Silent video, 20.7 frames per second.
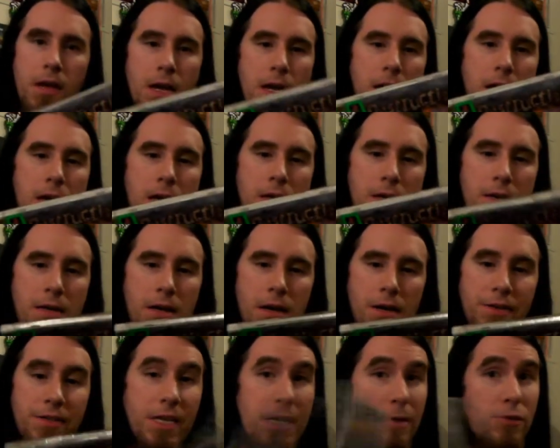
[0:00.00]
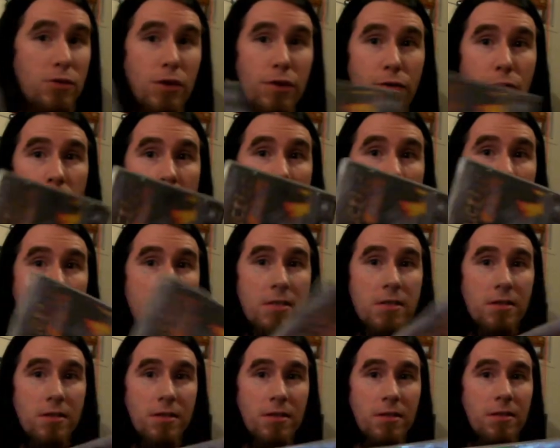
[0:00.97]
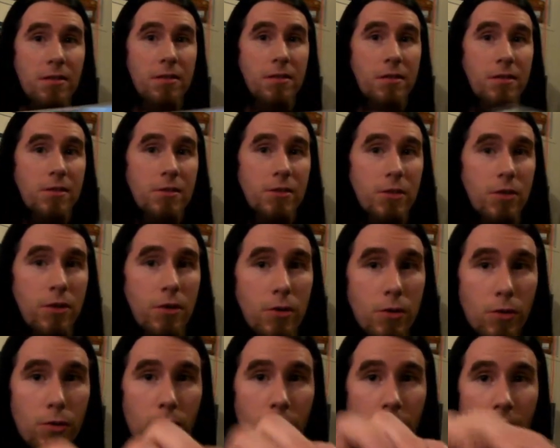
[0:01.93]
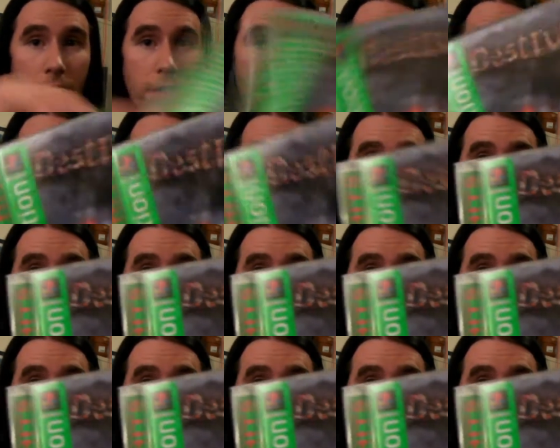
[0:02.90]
and this game was only $3. So you